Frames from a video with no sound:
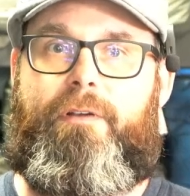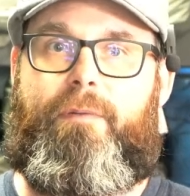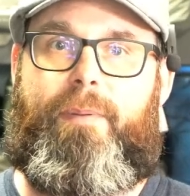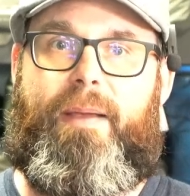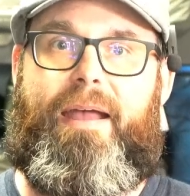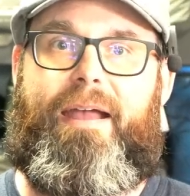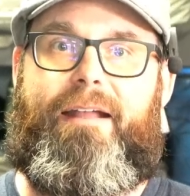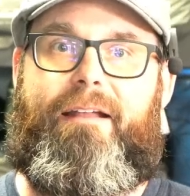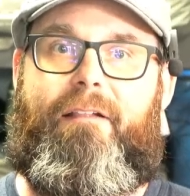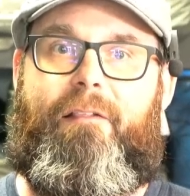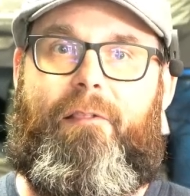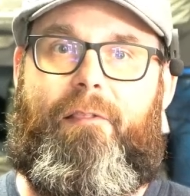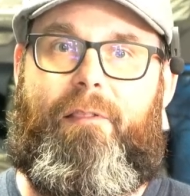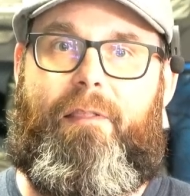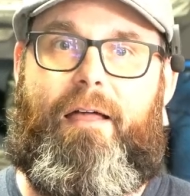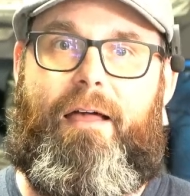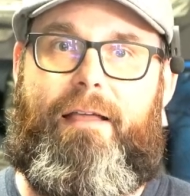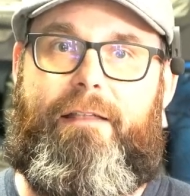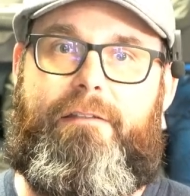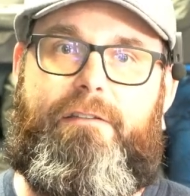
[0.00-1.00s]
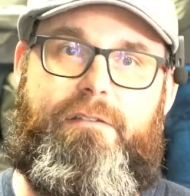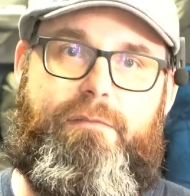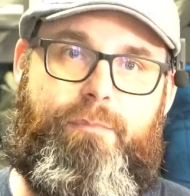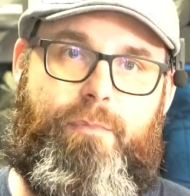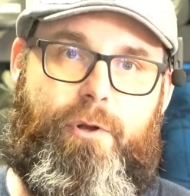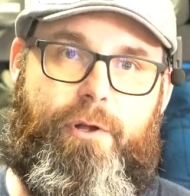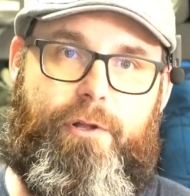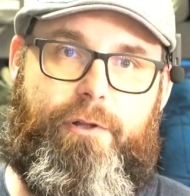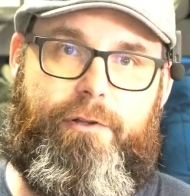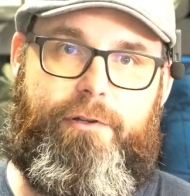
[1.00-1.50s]
to pack a lot
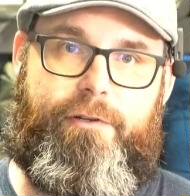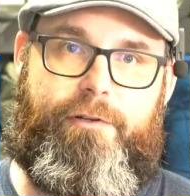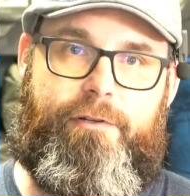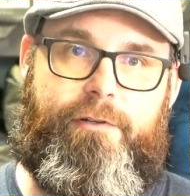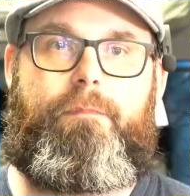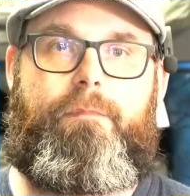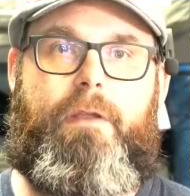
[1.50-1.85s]
smaller.